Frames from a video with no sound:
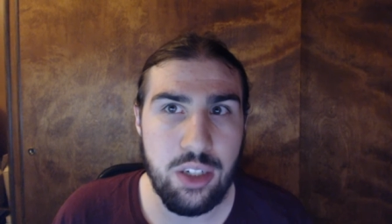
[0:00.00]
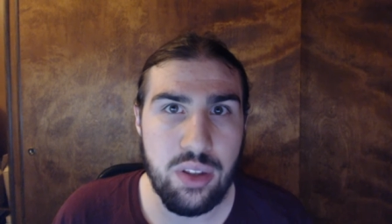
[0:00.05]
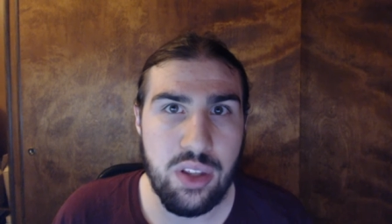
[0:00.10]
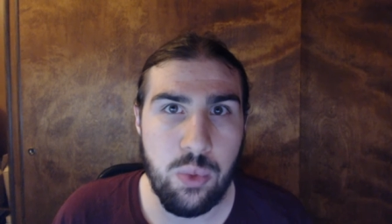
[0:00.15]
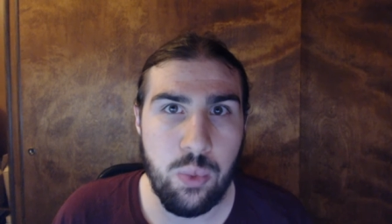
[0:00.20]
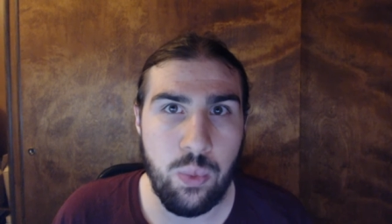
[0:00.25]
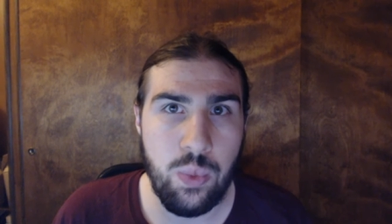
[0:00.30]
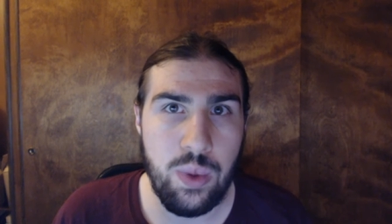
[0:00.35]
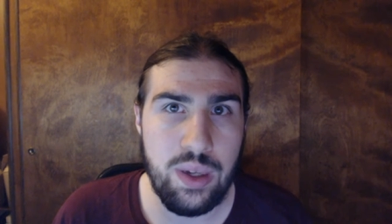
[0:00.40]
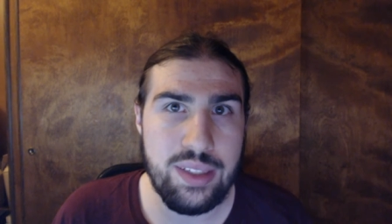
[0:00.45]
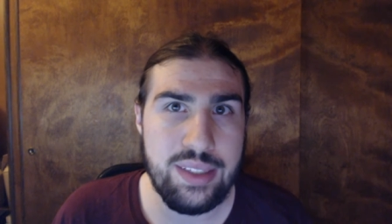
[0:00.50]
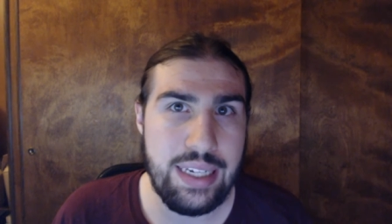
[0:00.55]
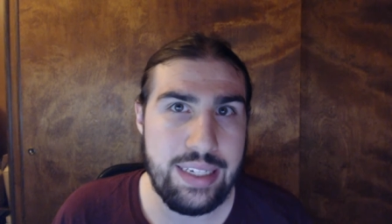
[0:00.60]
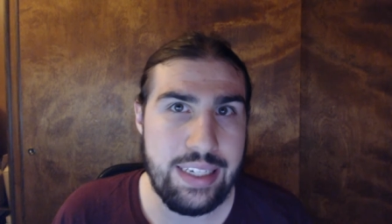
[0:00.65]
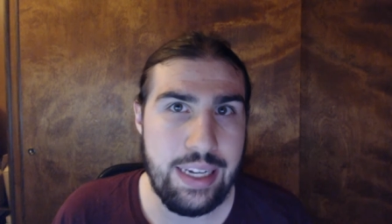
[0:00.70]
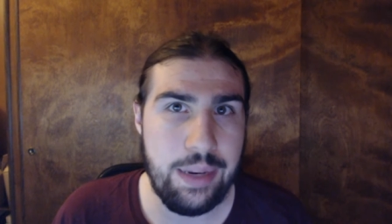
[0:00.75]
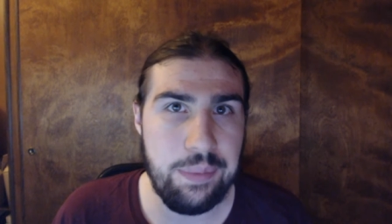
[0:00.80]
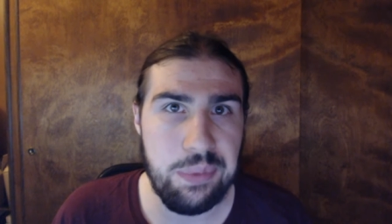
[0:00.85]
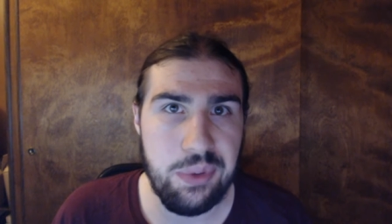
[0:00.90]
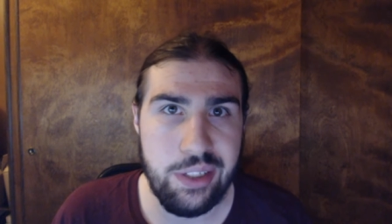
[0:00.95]
There was that
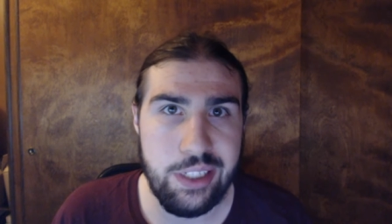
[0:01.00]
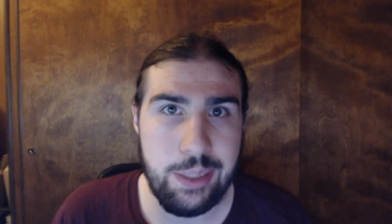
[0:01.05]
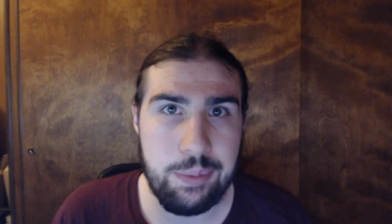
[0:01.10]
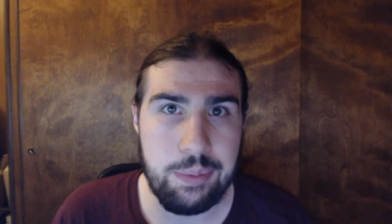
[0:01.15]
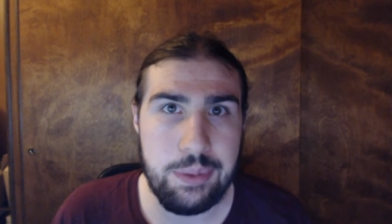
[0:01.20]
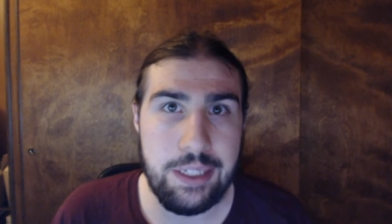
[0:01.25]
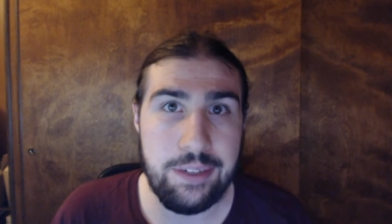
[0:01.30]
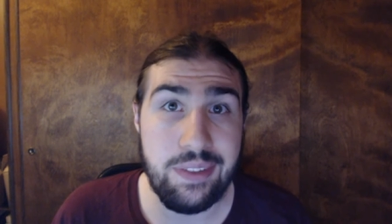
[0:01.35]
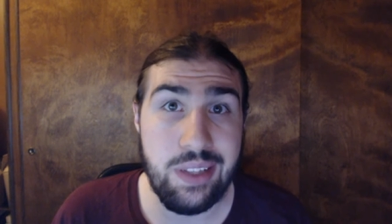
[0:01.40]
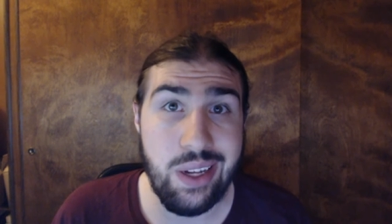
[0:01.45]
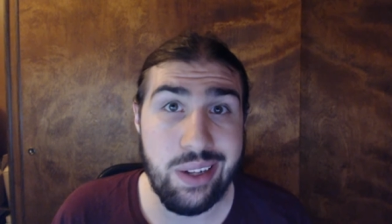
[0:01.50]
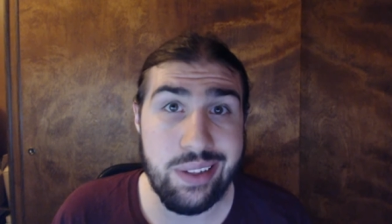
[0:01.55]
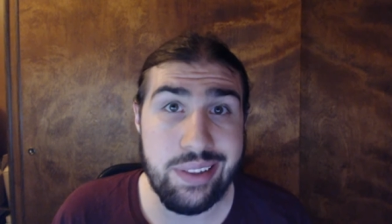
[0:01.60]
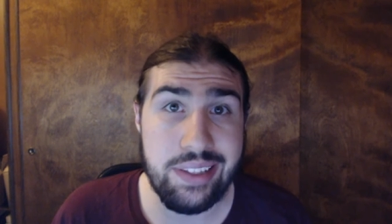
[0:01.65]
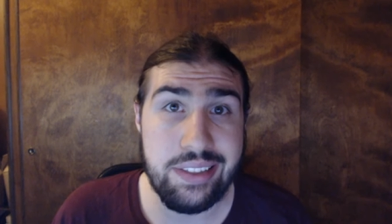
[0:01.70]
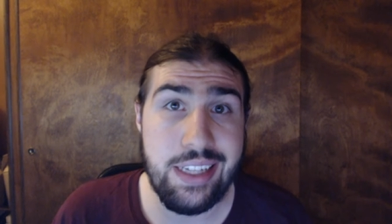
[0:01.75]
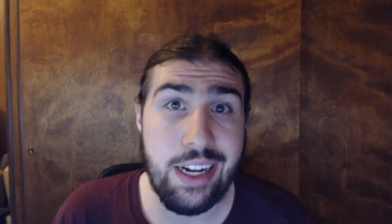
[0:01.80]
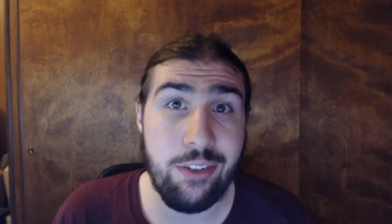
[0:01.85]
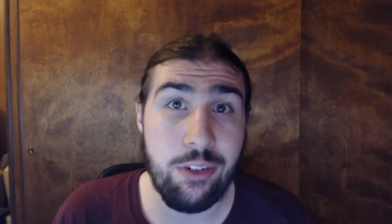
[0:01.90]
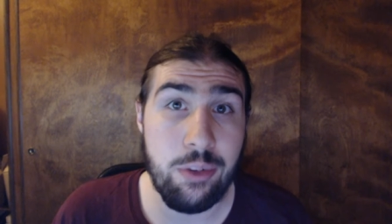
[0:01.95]
temporary update vlog
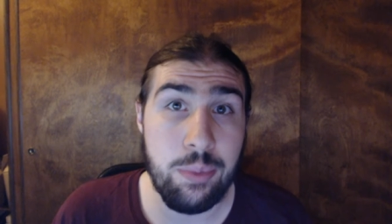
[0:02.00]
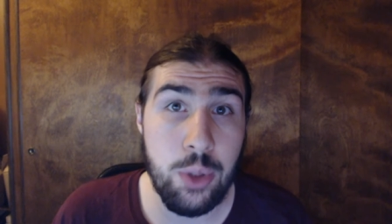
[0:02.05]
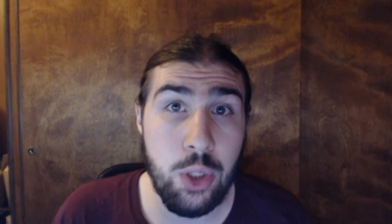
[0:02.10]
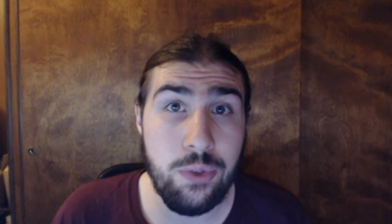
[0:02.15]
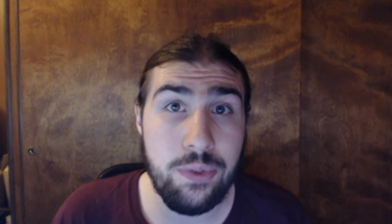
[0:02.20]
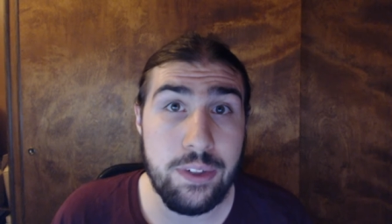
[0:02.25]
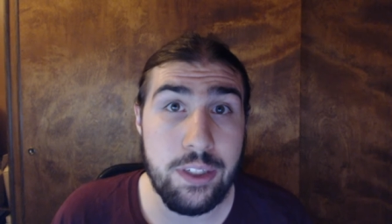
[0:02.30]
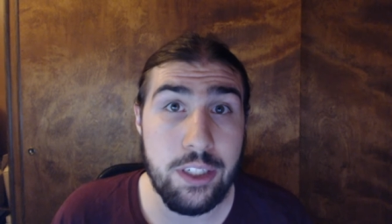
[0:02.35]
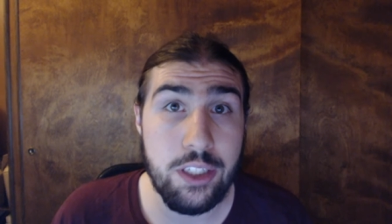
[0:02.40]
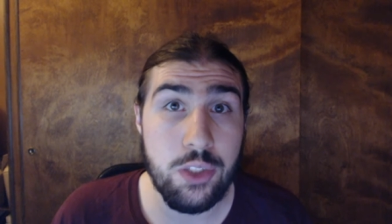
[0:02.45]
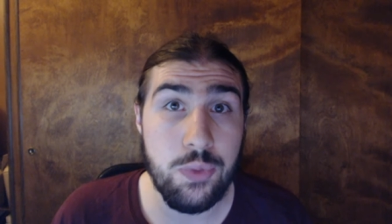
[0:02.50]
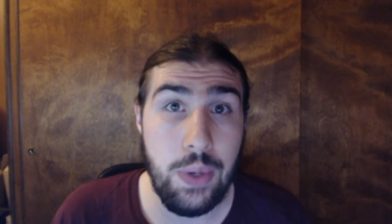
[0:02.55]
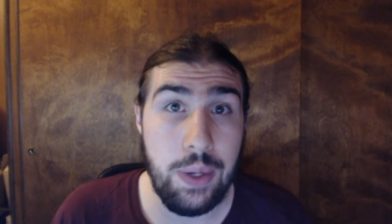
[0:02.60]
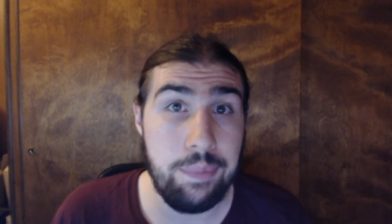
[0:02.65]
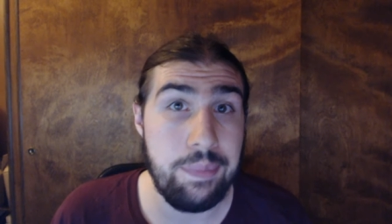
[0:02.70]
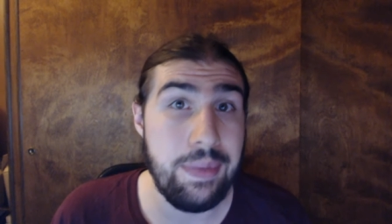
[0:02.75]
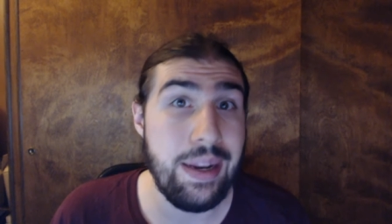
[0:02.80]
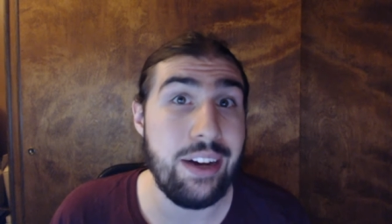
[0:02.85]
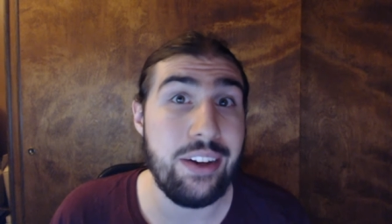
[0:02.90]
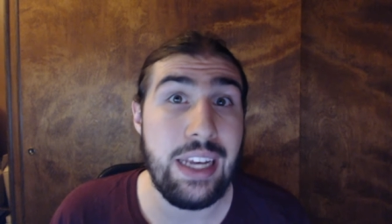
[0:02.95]
that's now removed because, well,
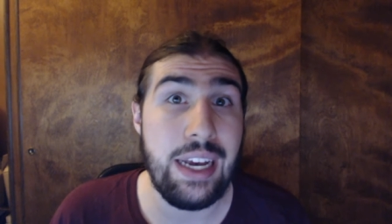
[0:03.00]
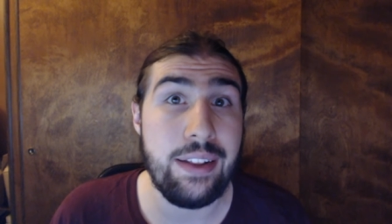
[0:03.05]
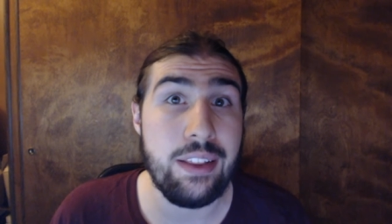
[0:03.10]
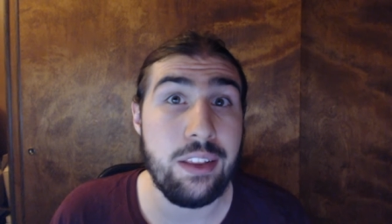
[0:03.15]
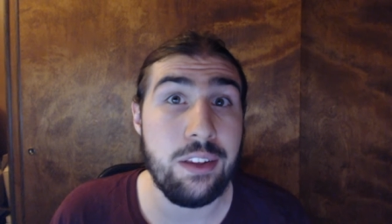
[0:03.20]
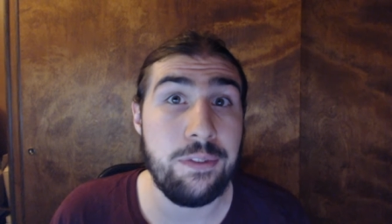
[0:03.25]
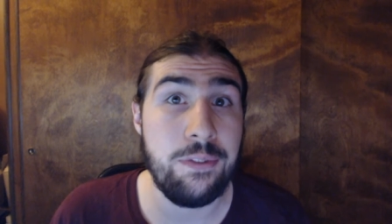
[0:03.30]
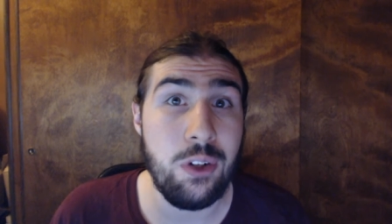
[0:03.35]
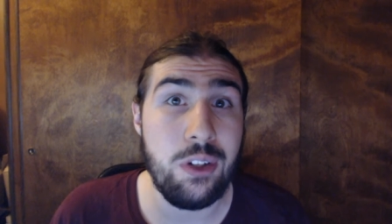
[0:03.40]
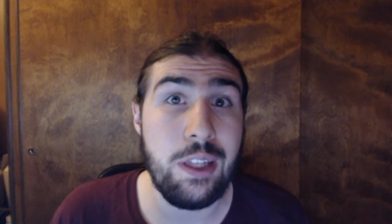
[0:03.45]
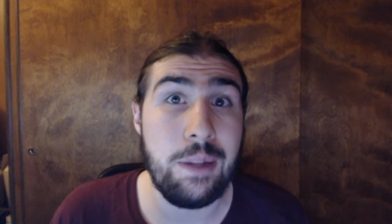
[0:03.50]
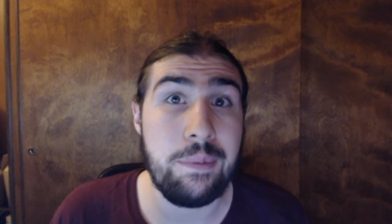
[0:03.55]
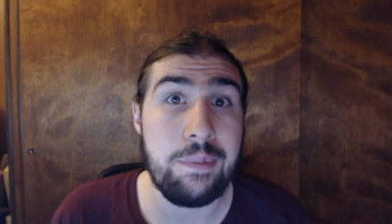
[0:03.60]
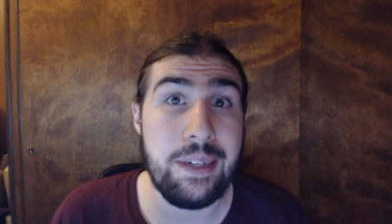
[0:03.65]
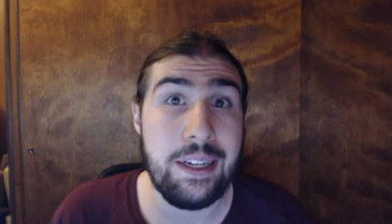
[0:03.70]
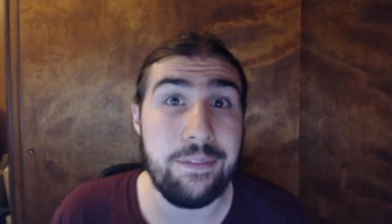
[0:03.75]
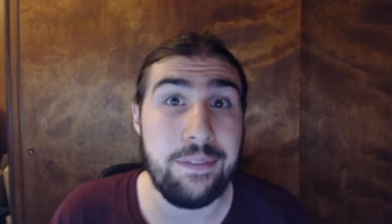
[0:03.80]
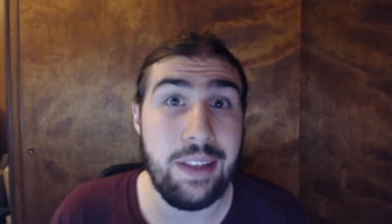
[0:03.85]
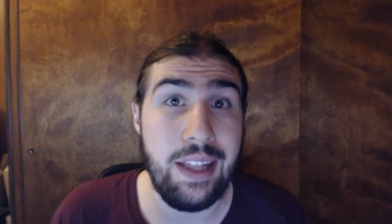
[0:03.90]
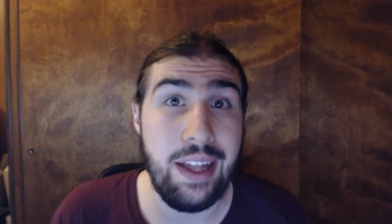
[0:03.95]
now you have the full
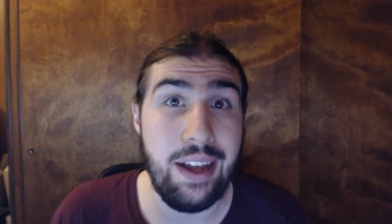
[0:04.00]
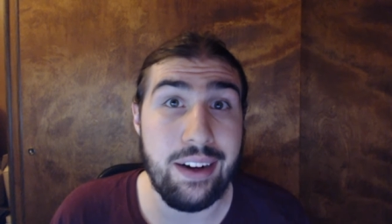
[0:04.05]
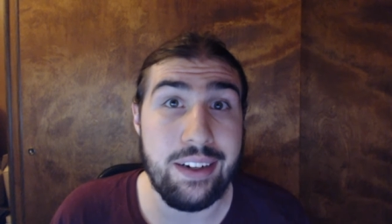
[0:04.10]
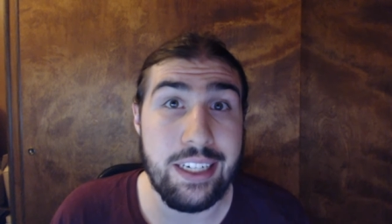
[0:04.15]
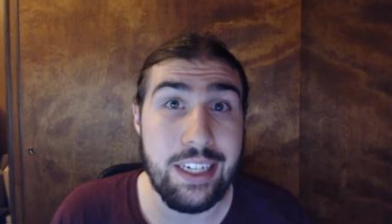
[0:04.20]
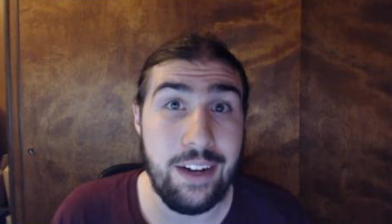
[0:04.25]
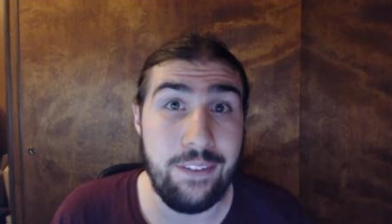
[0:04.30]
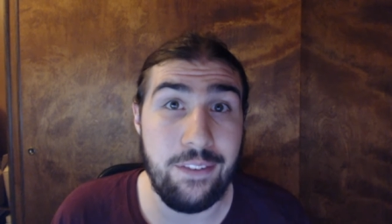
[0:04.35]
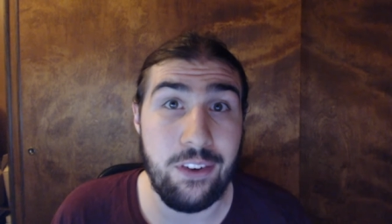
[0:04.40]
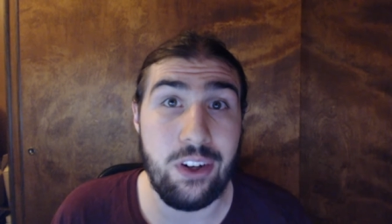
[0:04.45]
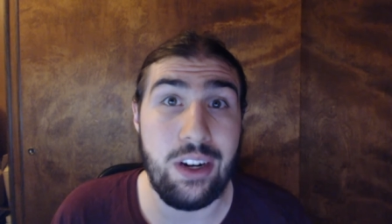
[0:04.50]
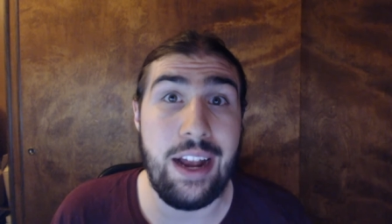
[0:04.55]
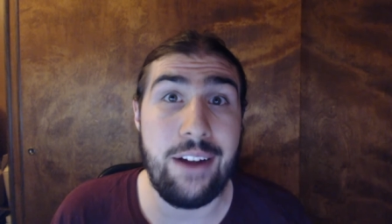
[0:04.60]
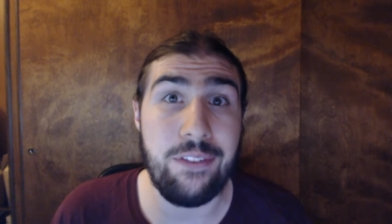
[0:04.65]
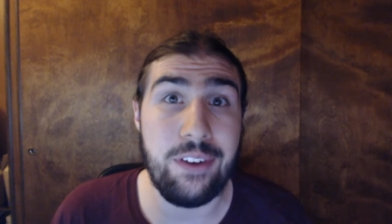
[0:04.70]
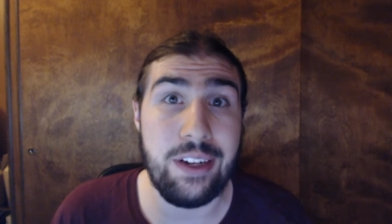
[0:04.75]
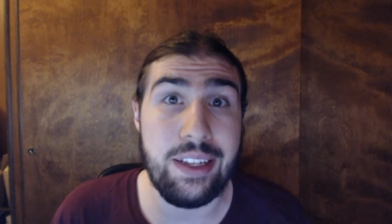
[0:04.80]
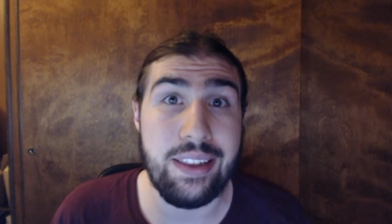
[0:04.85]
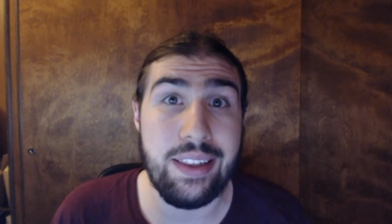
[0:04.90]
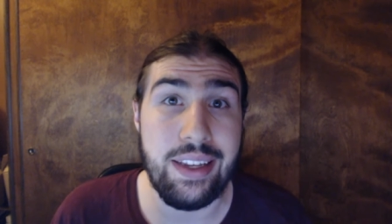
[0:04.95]
update vlog to cover
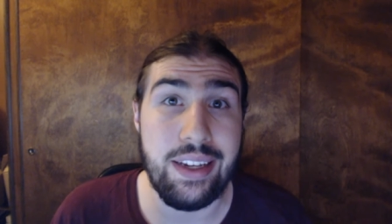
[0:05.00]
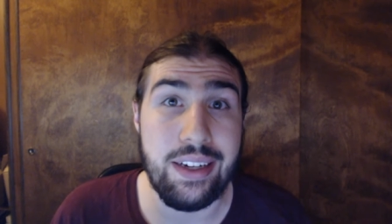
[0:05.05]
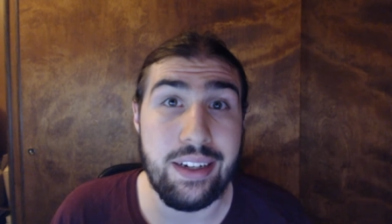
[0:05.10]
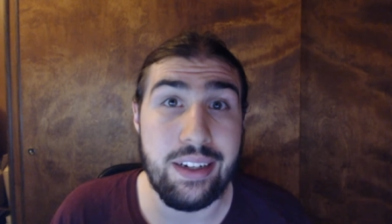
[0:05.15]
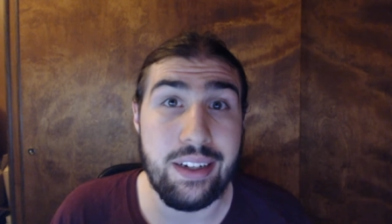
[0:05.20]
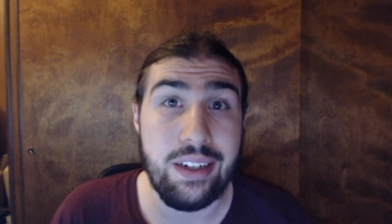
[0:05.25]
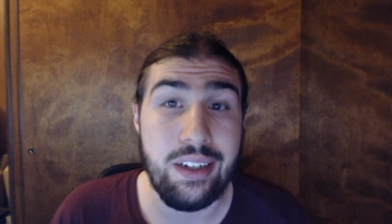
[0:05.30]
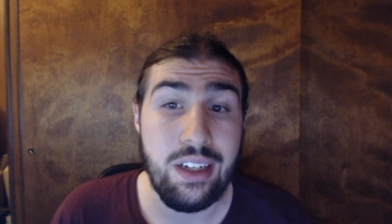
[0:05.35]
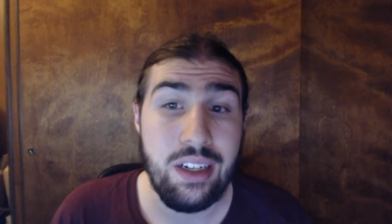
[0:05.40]
everything.